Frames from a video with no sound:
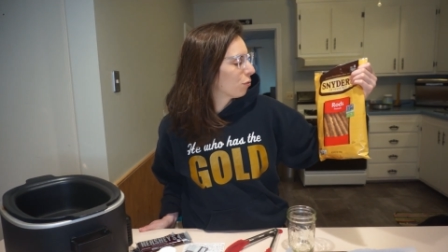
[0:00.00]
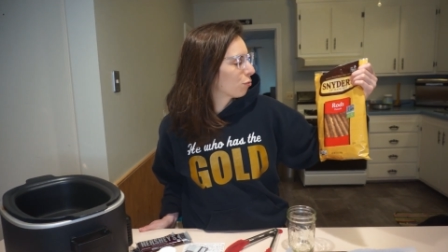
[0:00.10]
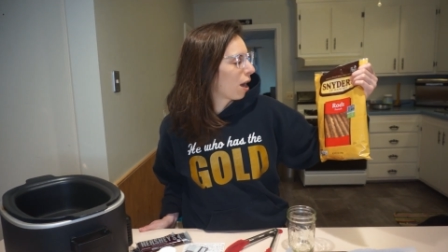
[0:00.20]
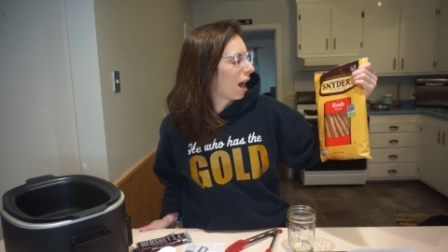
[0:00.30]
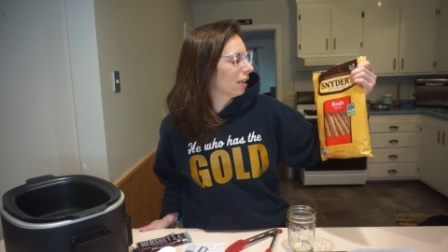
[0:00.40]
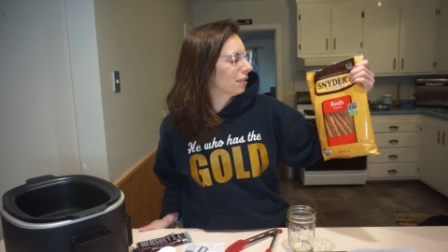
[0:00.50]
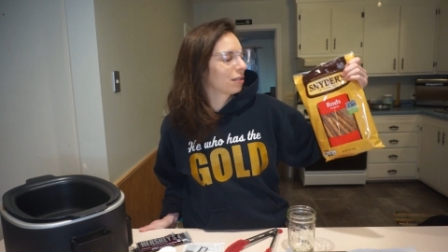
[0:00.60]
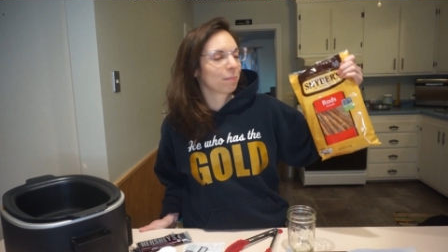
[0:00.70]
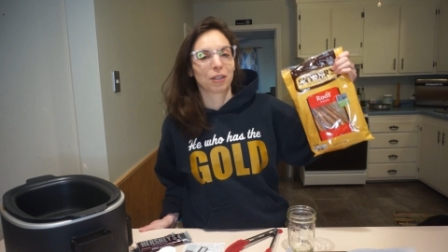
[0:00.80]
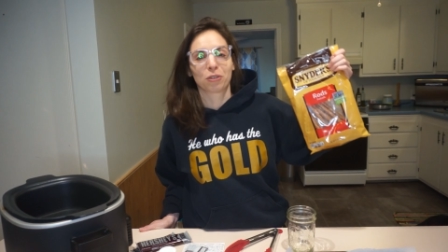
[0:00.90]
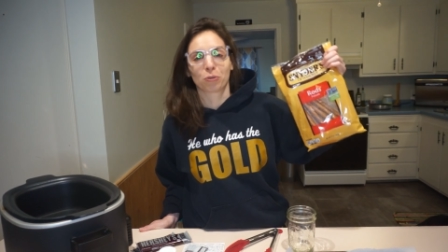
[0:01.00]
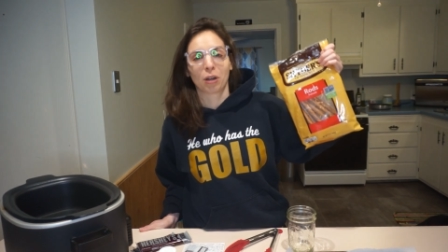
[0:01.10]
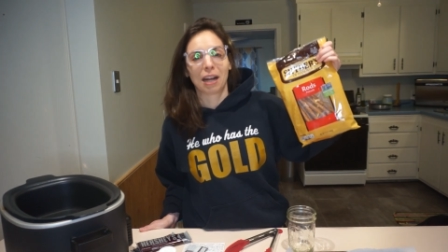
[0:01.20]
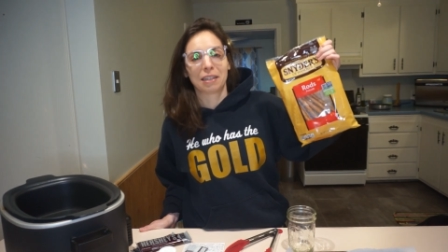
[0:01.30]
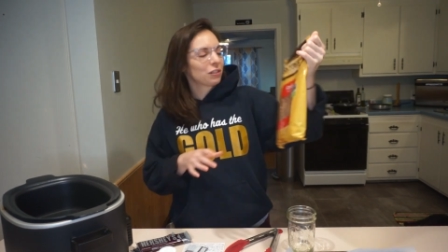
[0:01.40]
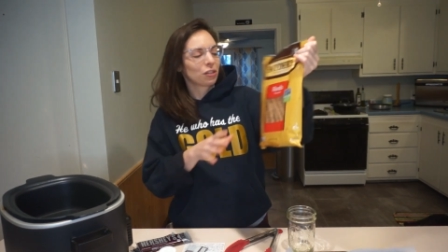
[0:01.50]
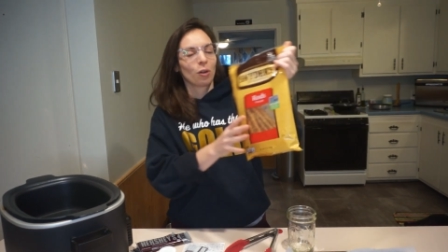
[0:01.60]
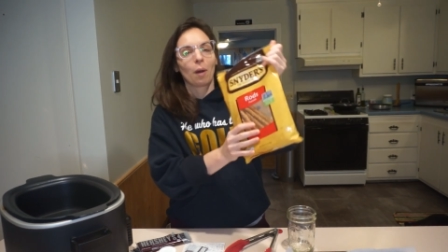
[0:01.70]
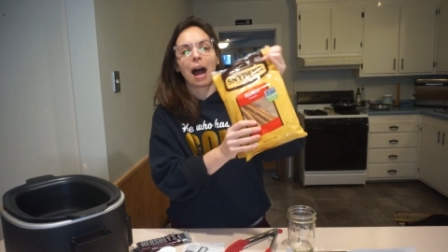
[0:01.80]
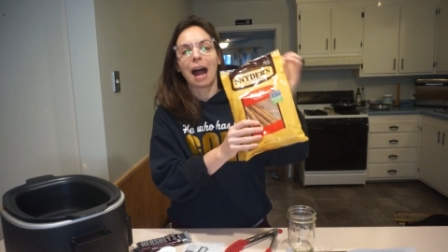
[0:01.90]
rods, pretzel rods.
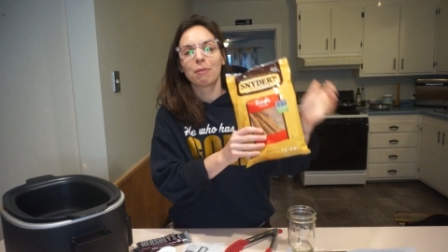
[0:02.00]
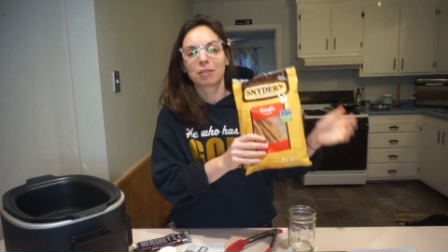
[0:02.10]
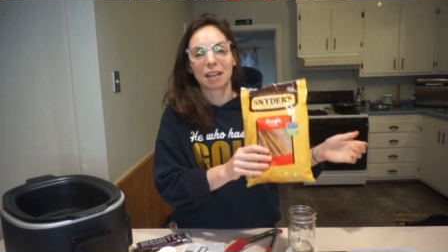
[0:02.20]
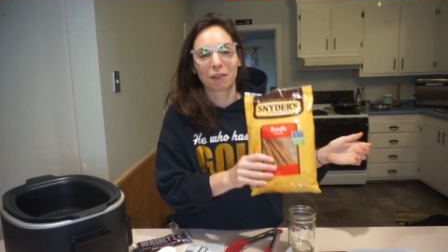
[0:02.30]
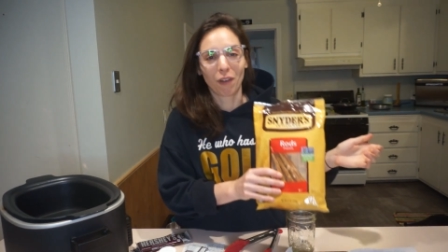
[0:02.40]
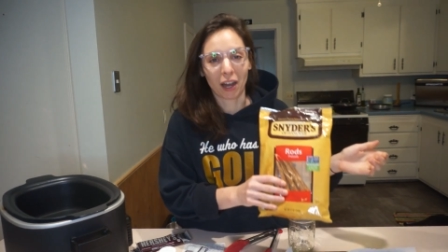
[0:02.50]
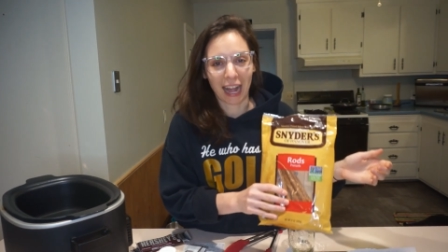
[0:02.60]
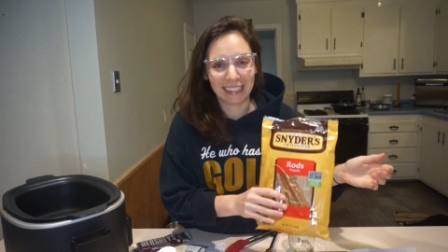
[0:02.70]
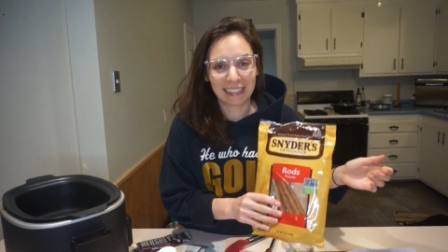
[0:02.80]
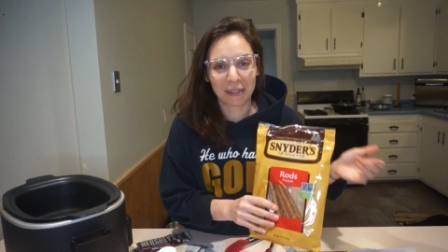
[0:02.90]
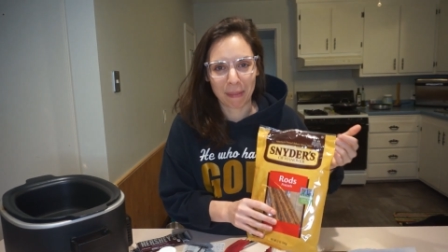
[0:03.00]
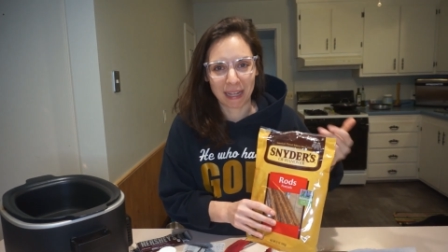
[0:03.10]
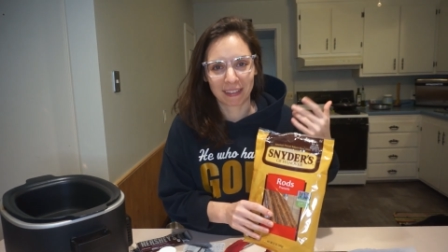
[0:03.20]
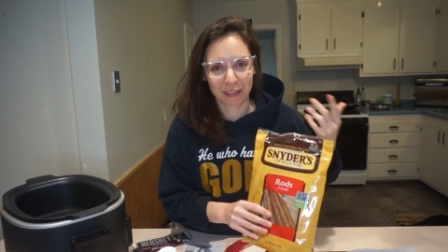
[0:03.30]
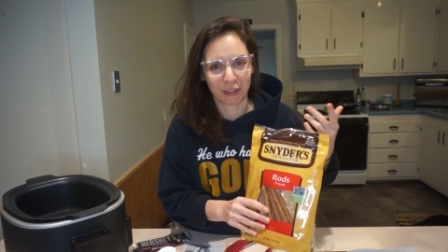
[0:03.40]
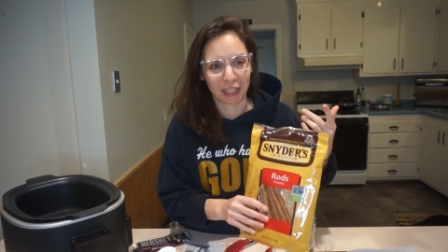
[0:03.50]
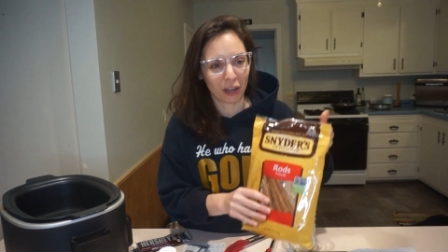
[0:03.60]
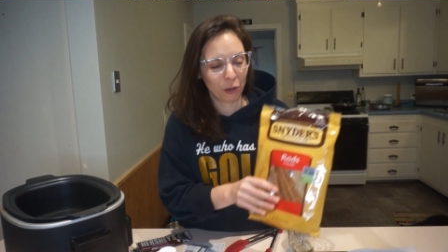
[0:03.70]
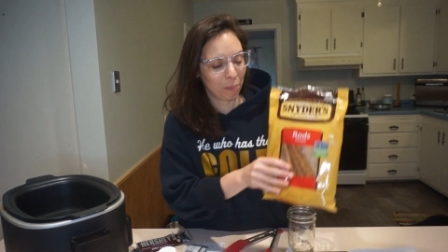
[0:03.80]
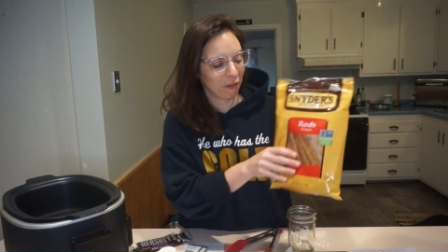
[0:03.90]
So I was like, fuck, I need to make this
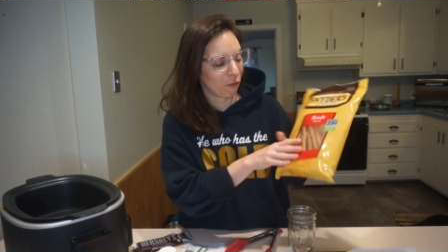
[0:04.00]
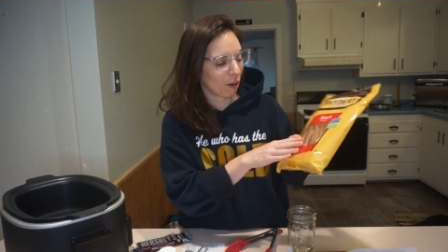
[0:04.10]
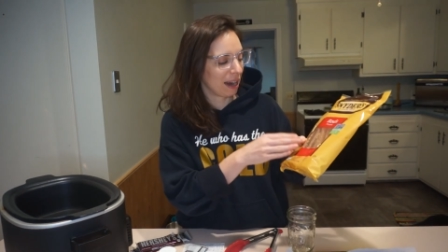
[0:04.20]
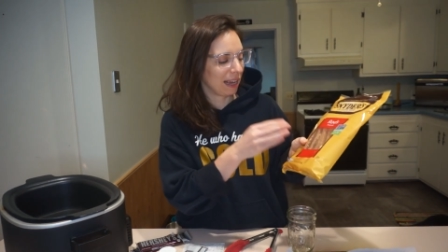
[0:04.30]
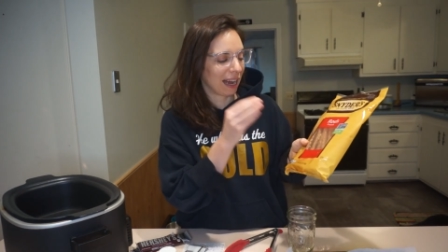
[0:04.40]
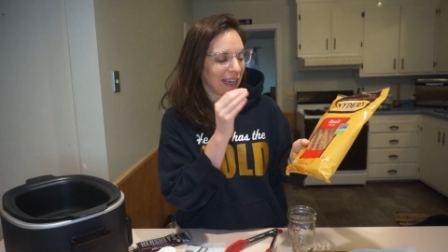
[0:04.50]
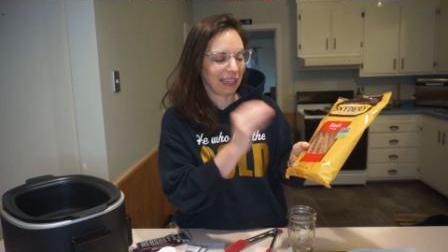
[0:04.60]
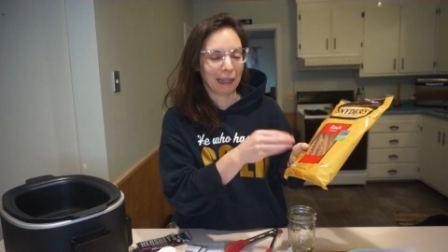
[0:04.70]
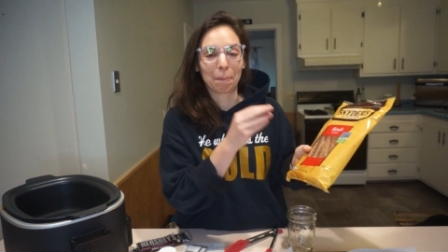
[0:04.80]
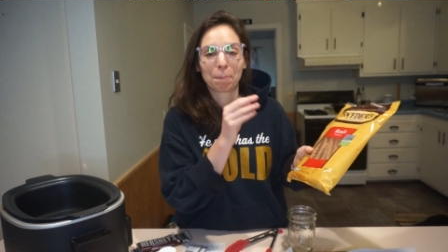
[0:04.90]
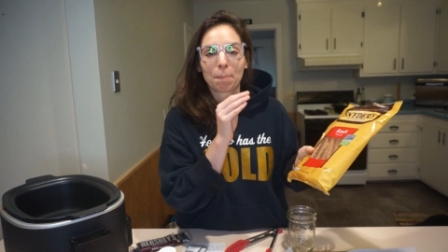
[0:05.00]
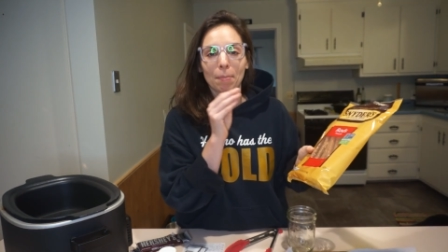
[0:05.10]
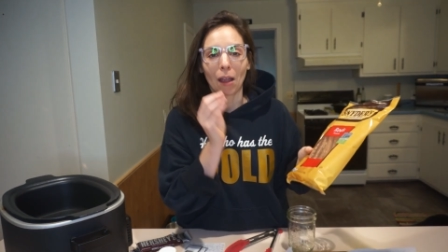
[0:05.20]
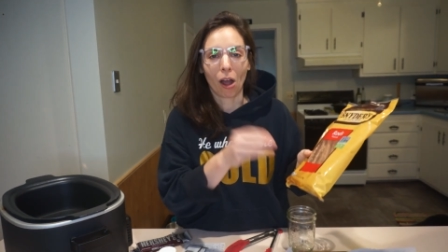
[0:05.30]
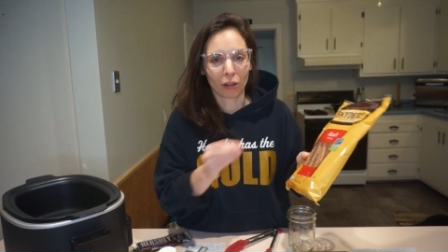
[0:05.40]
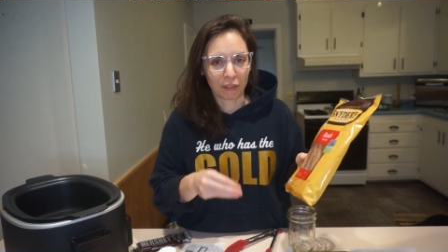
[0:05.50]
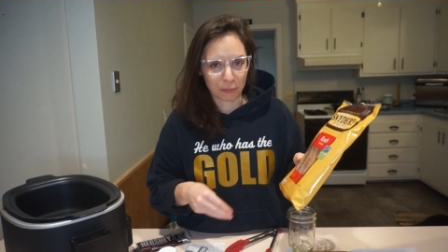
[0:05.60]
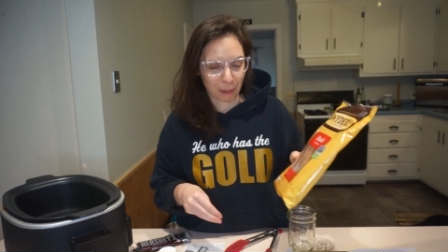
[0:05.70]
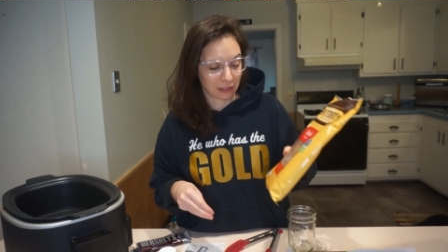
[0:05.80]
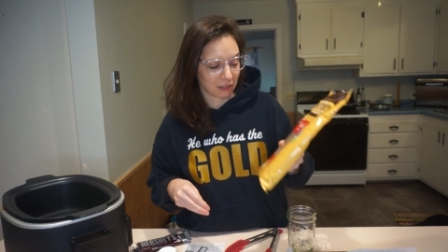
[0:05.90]
video before I, I eat all of
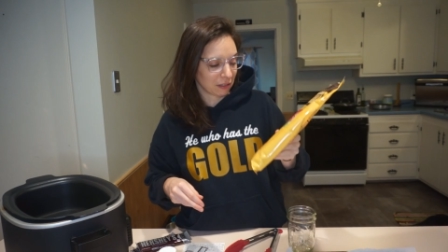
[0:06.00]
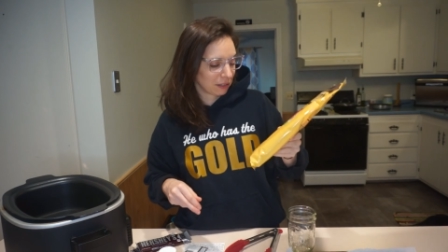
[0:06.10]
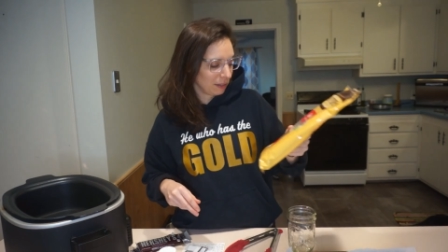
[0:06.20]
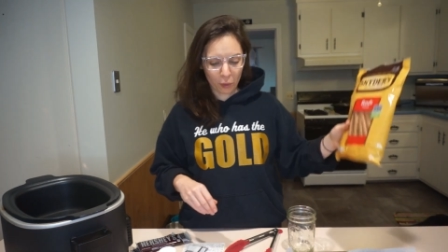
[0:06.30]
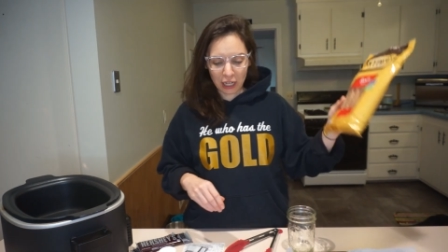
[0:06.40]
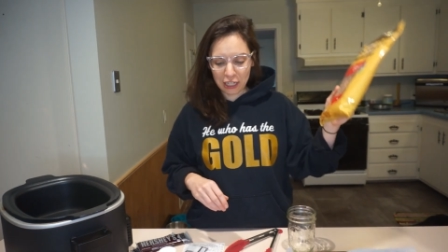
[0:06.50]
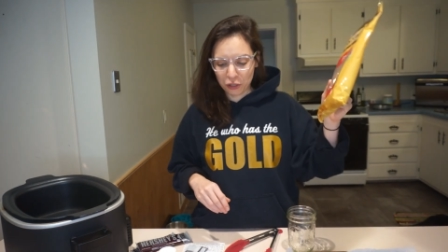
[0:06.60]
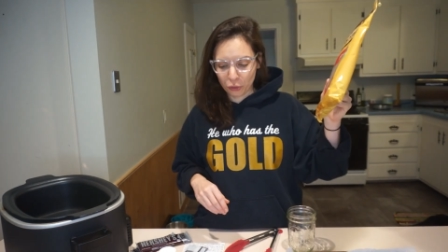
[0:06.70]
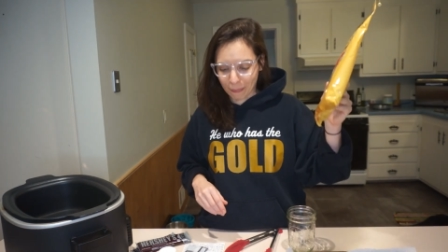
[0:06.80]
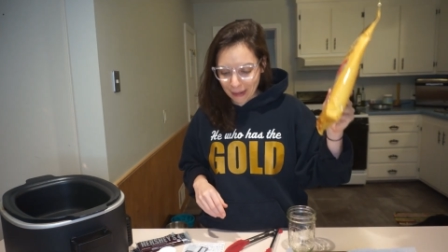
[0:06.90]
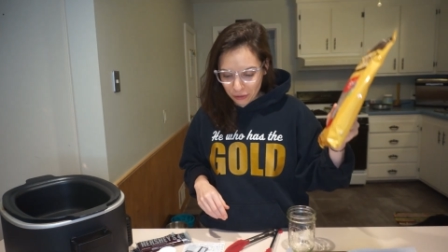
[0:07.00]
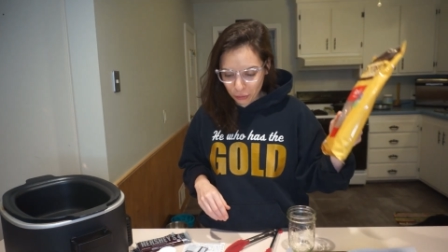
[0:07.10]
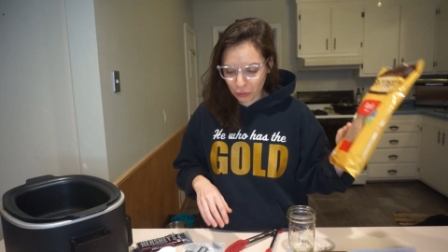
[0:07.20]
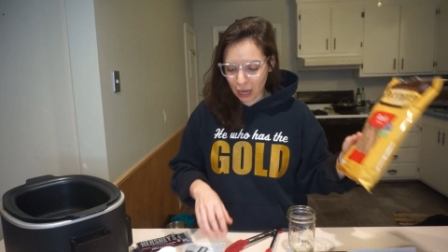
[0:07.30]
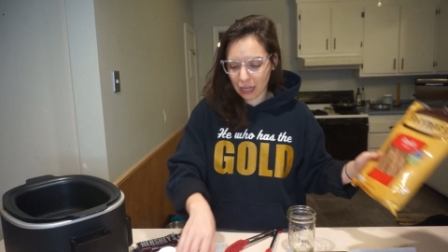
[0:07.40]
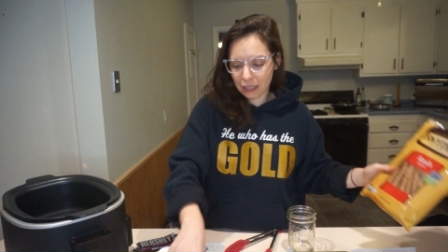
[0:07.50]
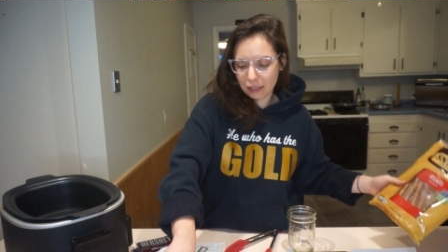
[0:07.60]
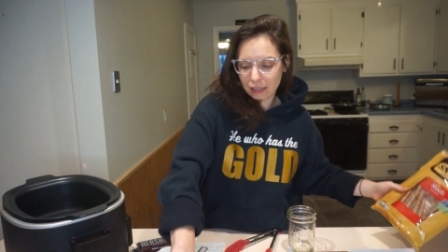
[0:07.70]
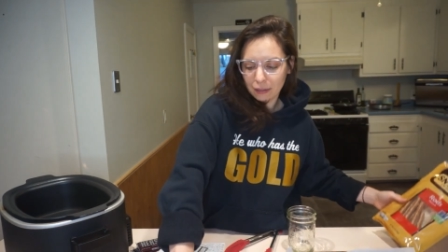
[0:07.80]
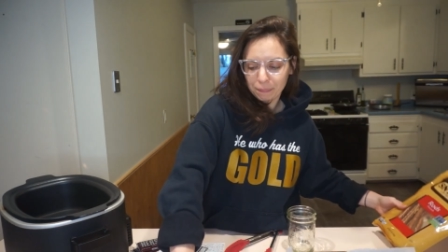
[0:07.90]
these pretzels. We're gonna do pretzel
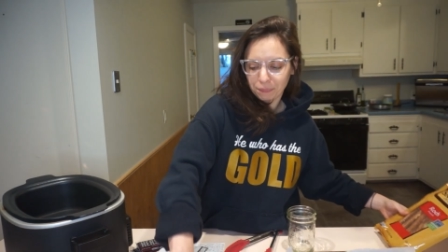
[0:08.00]
rods,